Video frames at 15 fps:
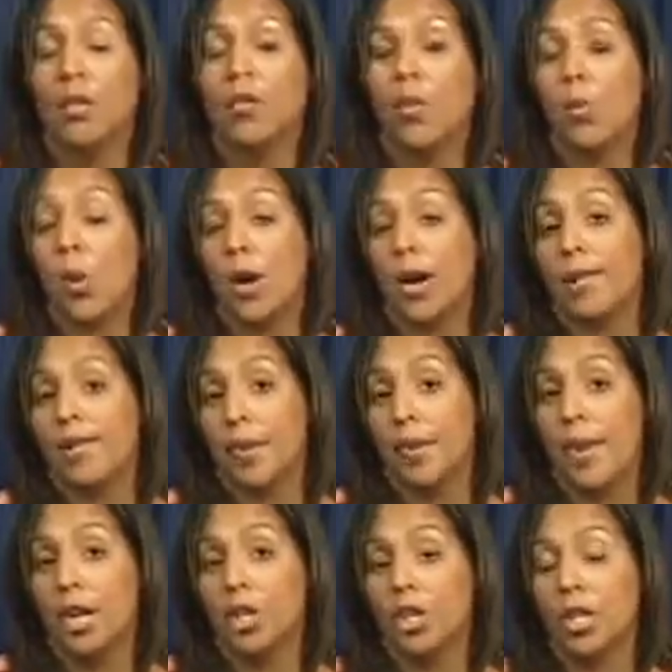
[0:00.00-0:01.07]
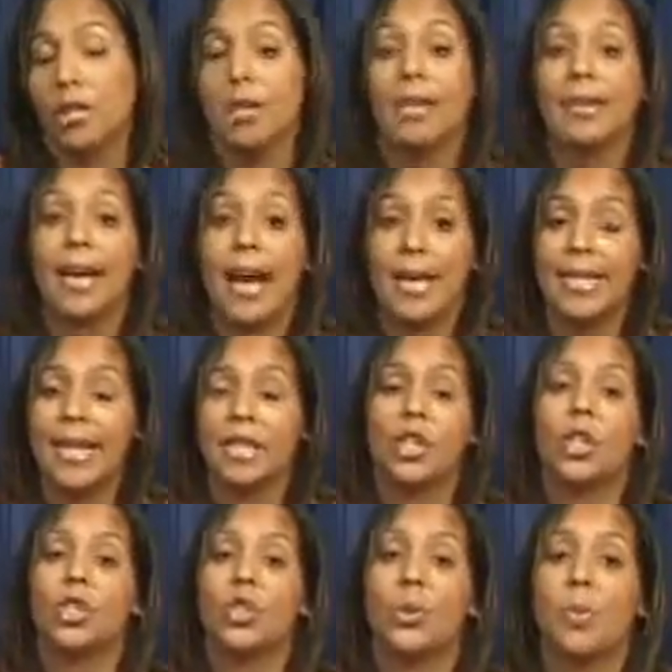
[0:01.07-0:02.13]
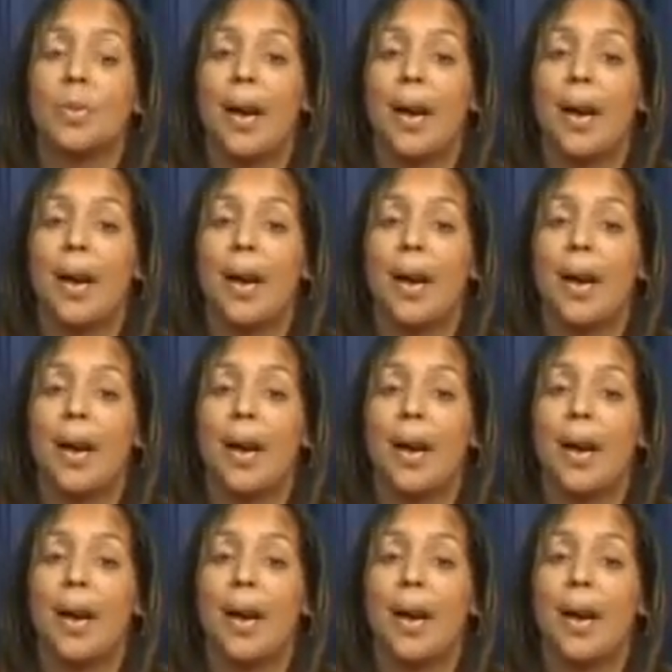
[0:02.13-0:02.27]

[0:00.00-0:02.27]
For more information, contact the Consumer